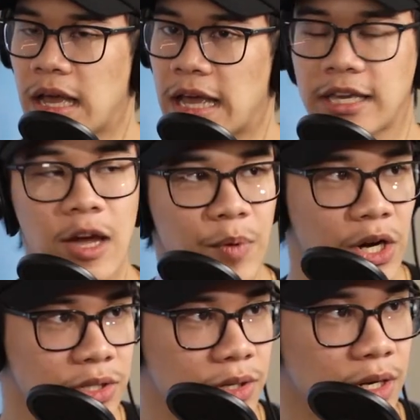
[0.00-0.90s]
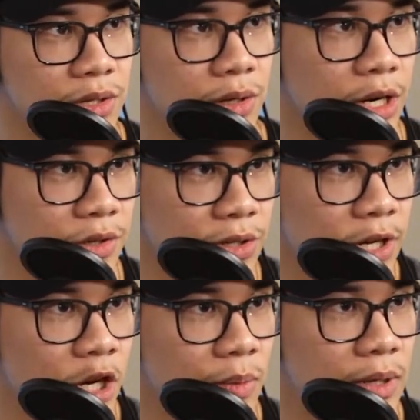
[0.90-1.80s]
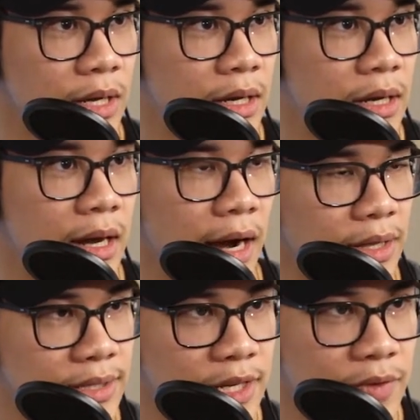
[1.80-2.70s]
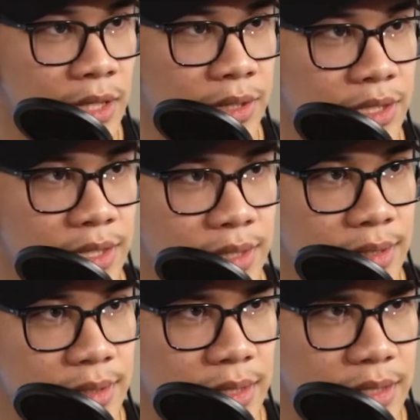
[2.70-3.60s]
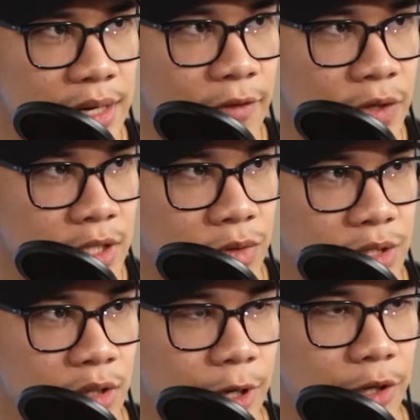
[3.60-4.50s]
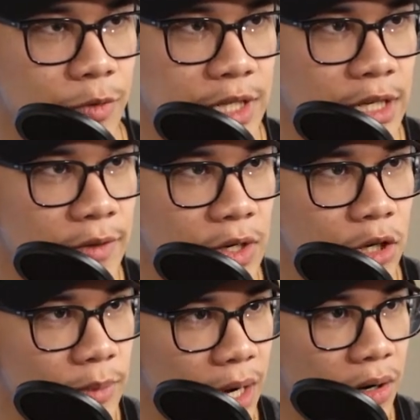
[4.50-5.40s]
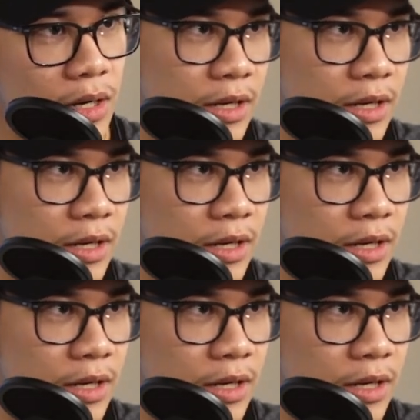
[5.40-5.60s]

It can't be Hunter x Hunter. Hunter x Hunter helped. I think Seven Deadly Sins is a Netflix original, apparently, which I didn't even know about.